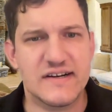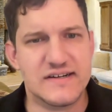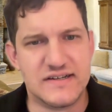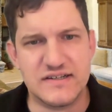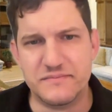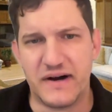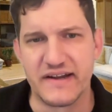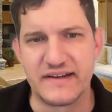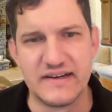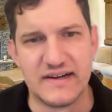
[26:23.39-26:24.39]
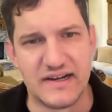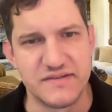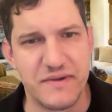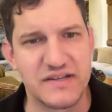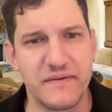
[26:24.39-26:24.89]
Oh, my
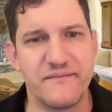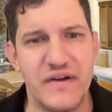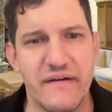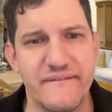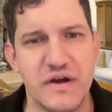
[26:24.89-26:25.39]
gosh. Makes me very,